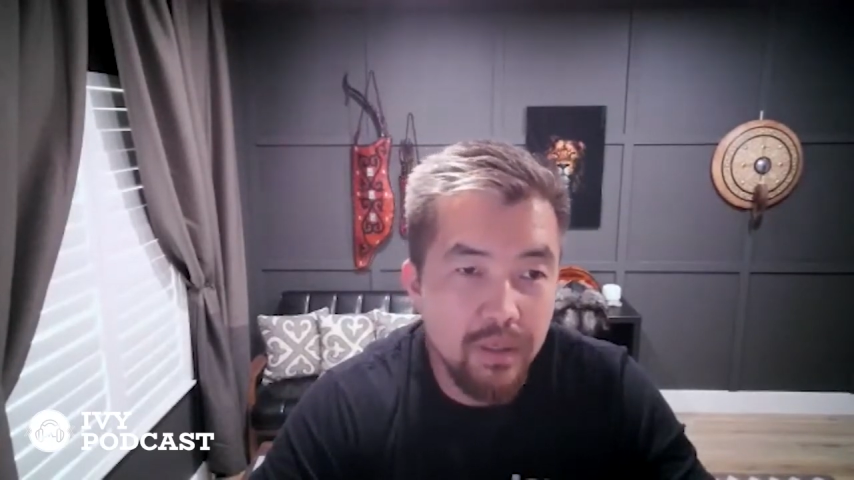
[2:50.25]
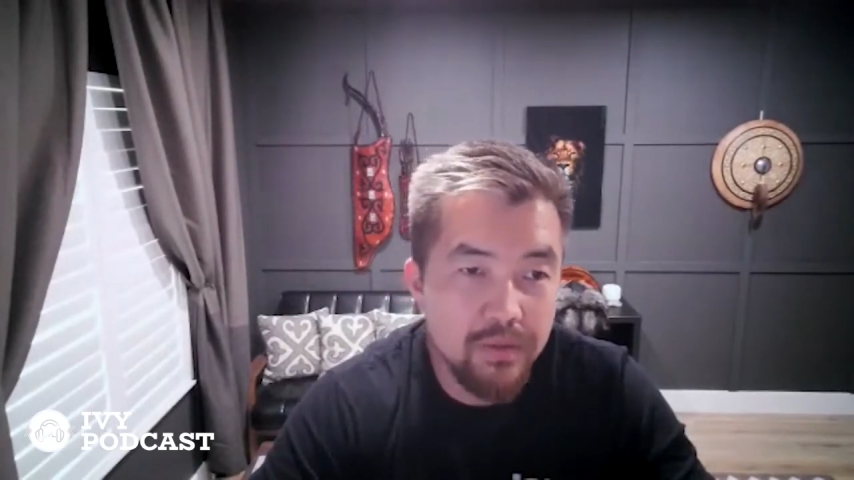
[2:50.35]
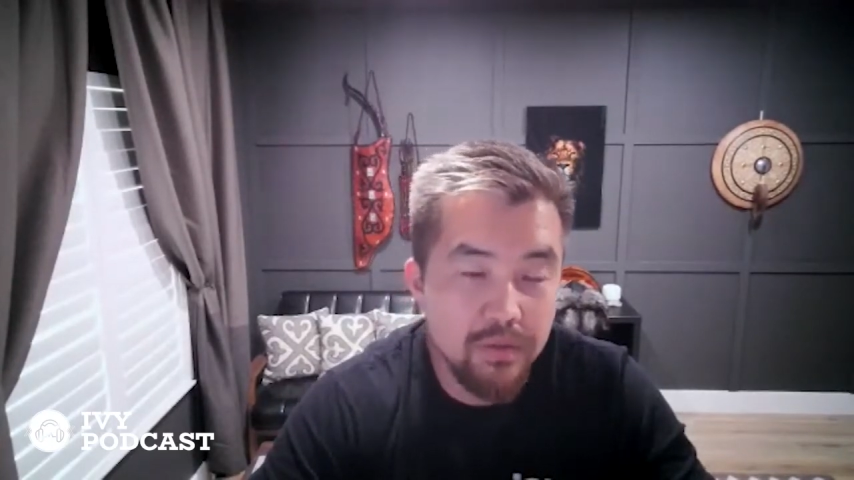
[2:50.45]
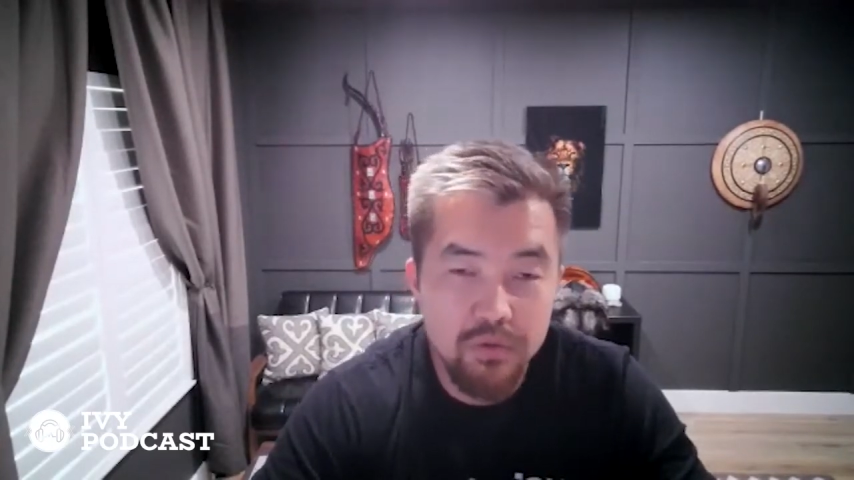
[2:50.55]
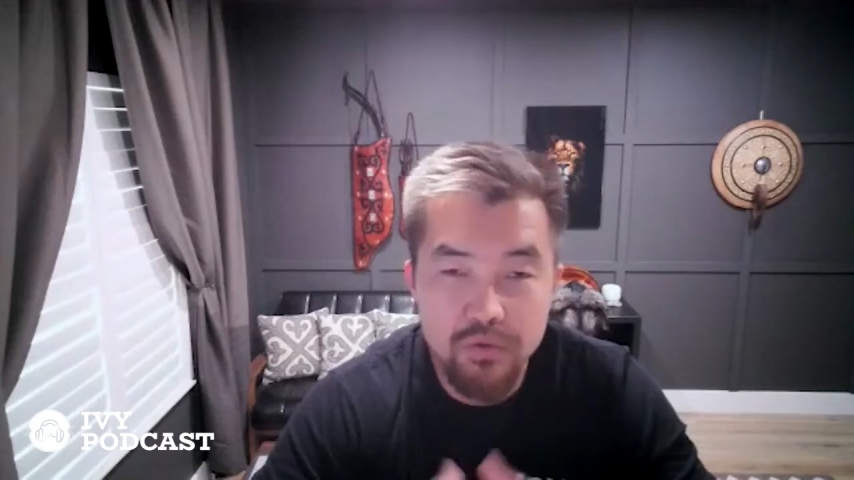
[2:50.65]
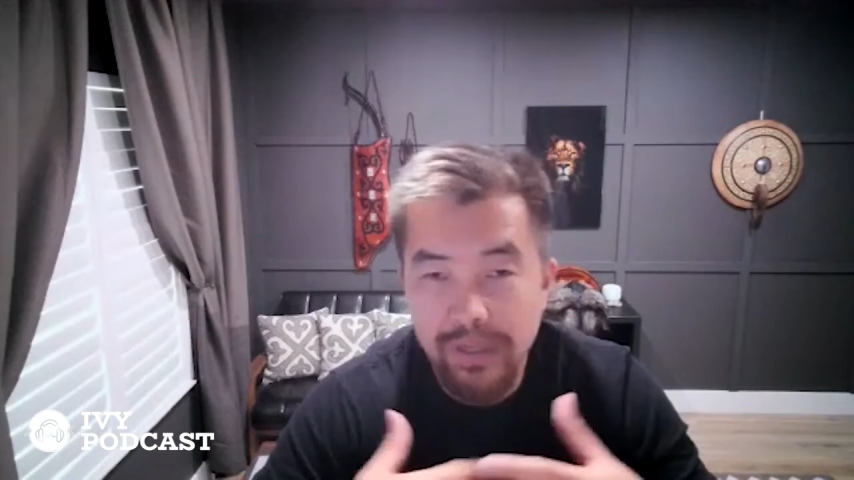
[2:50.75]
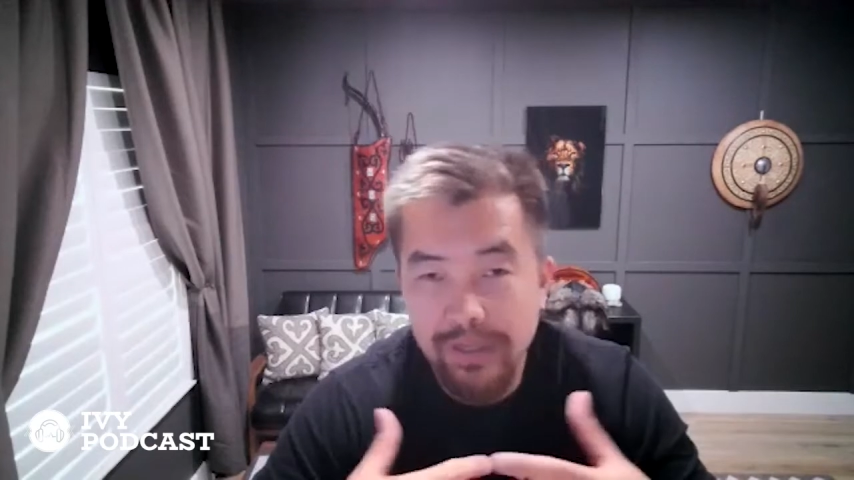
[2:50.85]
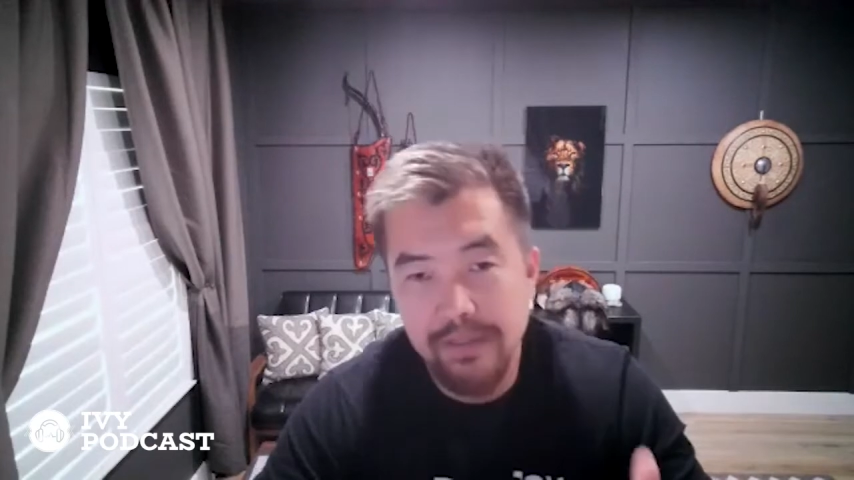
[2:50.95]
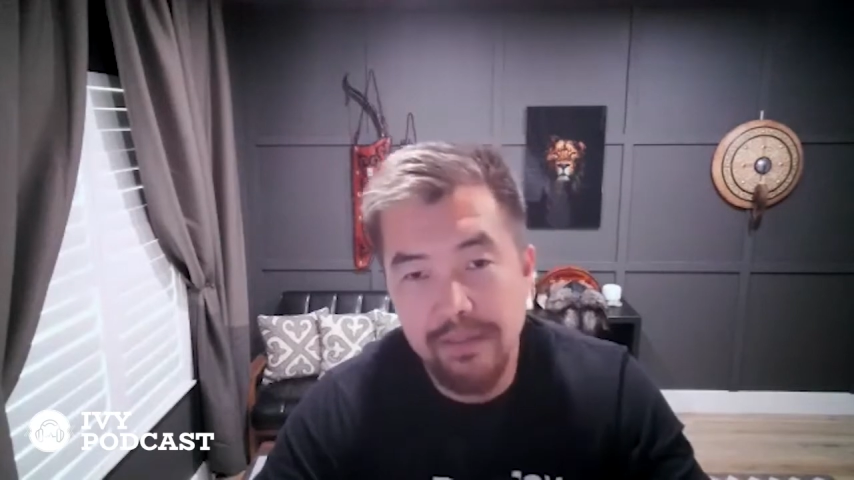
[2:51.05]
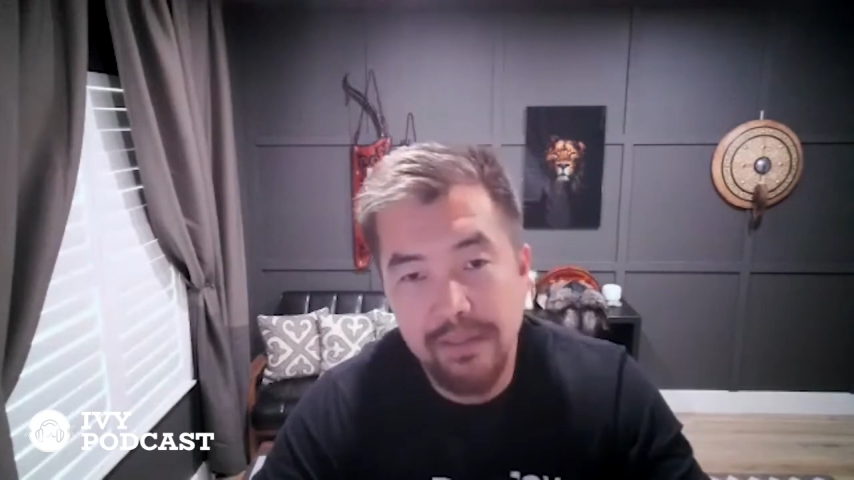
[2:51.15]
comes to
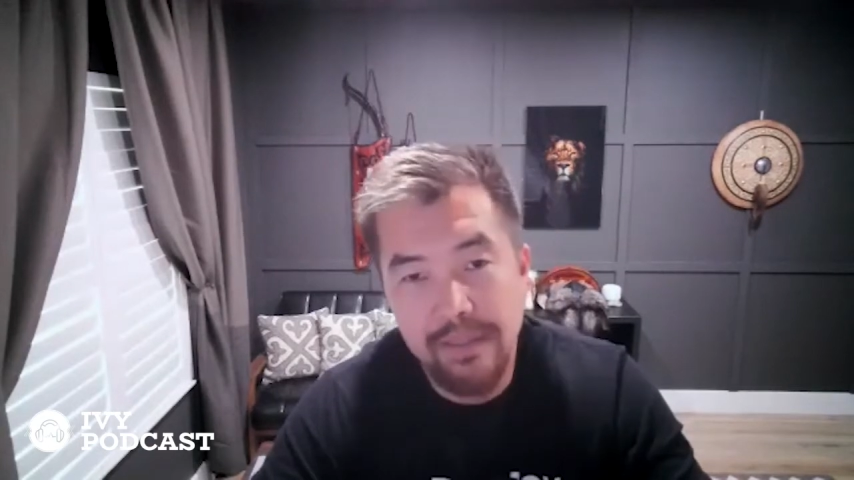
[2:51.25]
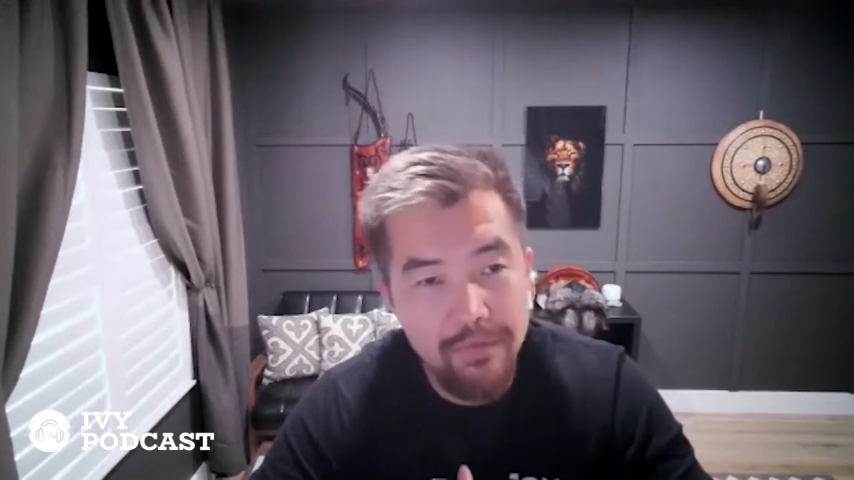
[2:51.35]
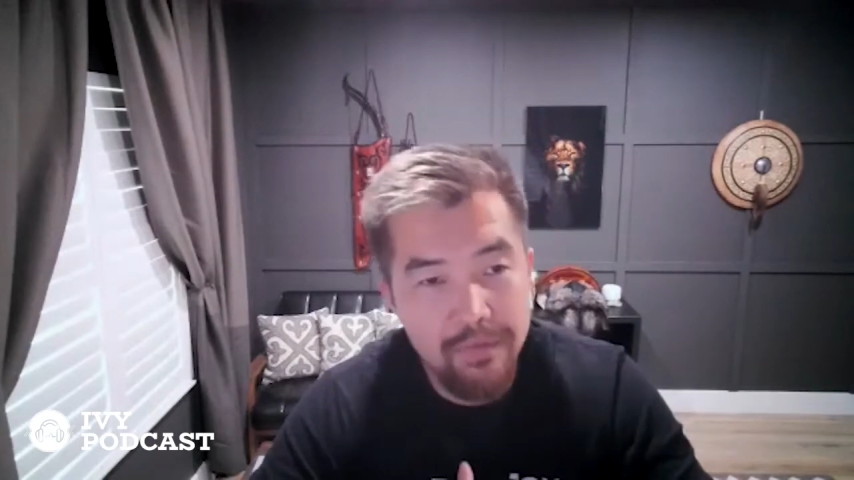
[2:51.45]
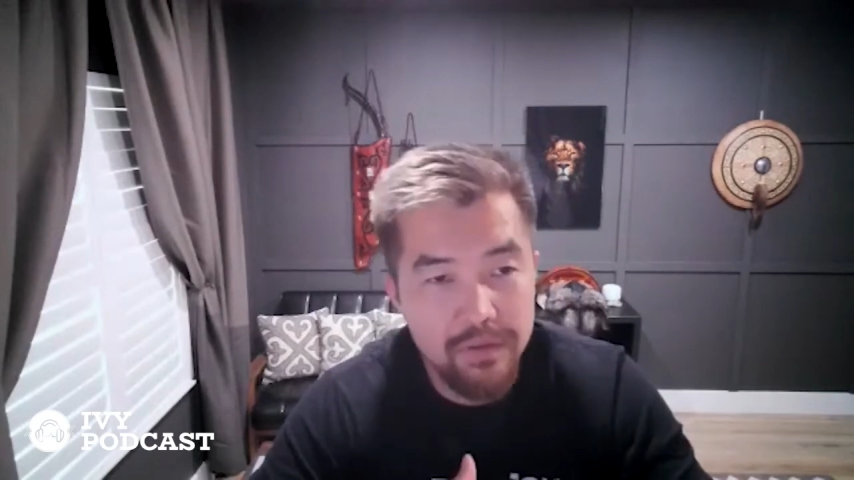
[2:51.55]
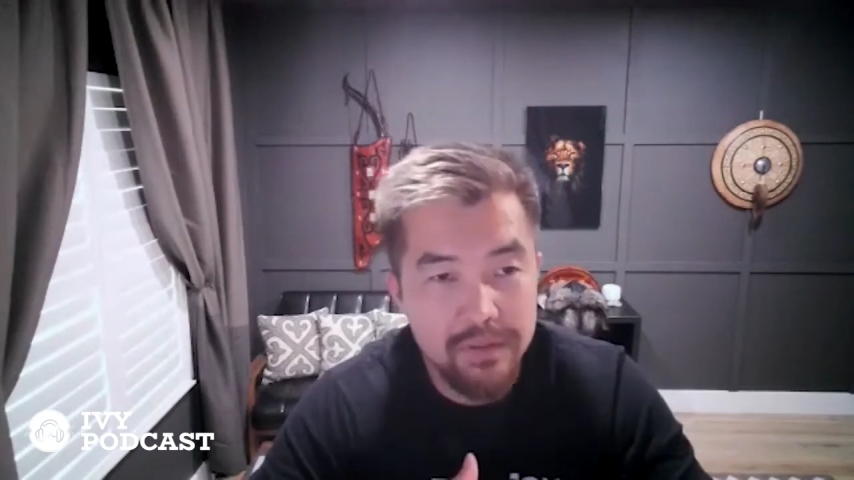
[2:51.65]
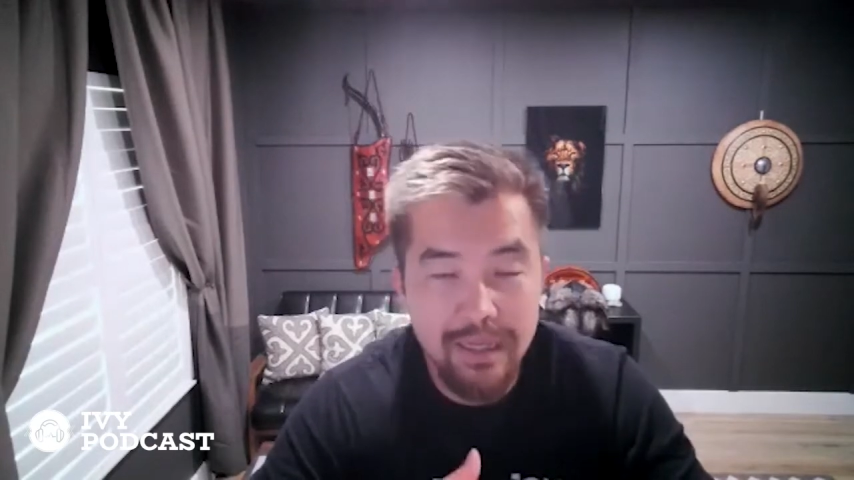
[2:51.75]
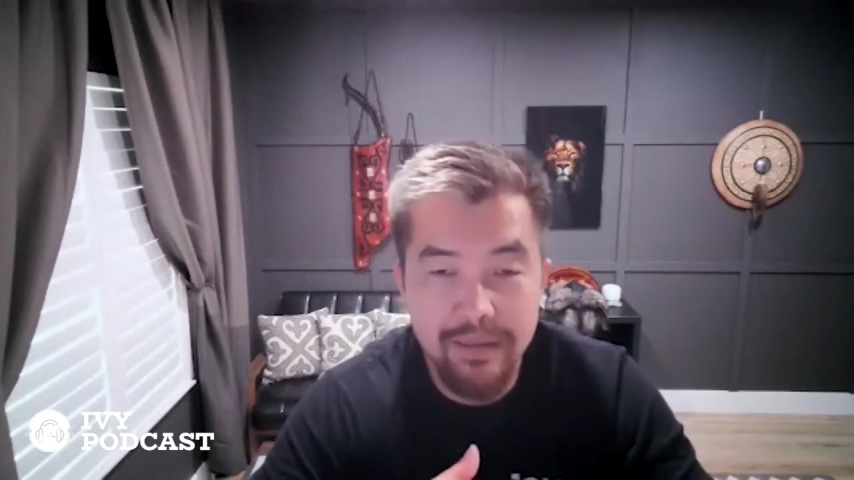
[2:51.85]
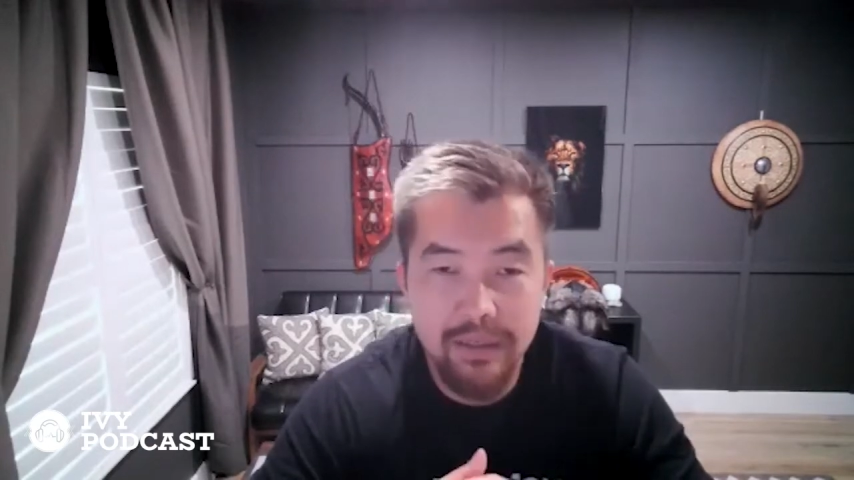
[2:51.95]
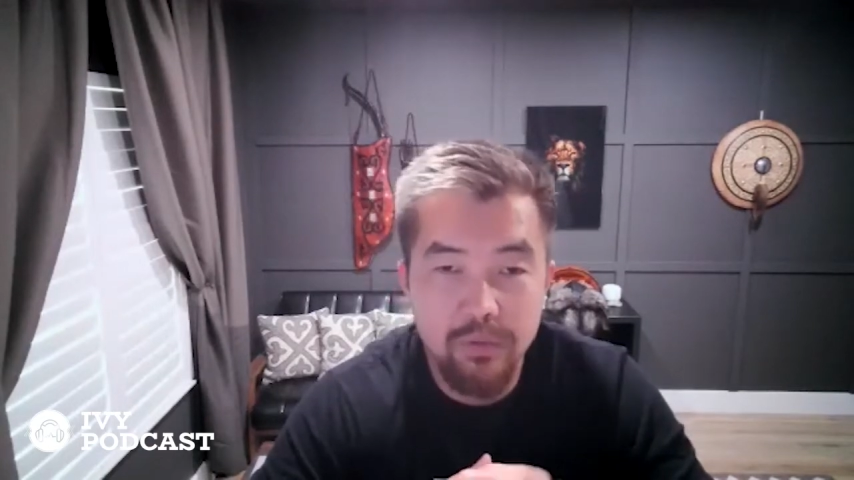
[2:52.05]
trends in staffing and talent